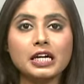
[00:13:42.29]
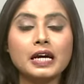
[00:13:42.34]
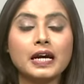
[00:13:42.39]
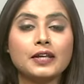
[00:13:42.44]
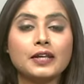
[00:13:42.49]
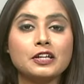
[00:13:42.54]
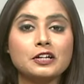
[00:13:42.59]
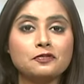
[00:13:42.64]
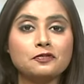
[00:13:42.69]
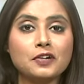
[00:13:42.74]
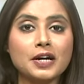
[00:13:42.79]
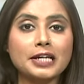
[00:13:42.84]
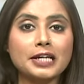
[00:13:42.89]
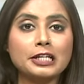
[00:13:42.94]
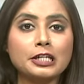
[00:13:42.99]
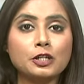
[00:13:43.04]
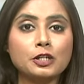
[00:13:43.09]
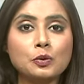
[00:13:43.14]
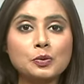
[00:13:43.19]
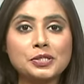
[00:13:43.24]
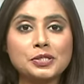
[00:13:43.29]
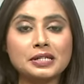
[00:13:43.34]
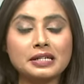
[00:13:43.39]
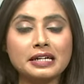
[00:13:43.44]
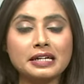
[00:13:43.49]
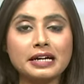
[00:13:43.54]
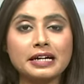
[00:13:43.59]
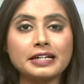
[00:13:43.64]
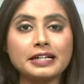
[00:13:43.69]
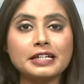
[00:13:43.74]
their widely used
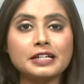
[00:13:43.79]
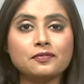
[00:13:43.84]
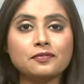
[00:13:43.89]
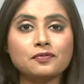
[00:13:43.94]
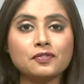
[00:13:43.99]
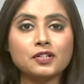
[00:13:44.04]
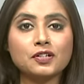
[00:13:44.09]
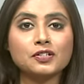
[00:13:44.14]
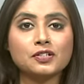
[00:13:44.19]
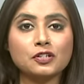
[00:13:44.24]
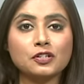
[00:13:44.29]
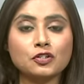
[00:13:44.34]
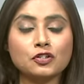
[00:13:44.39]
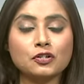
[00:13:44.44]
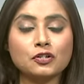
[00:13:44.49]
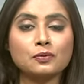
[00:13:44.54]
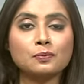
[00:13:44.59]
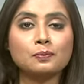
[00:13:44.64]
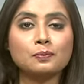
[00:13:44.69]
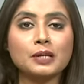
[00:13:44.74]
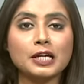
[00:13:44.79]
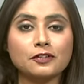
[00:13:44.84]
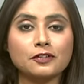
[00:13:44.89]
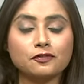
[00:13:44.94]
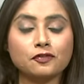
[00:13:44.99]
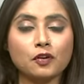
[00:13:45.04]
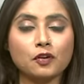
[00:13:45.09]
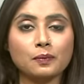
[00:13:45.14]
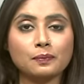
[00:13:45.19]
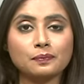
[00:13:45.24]
AI conversation
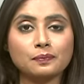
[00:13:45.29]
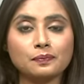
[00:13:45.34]
platform.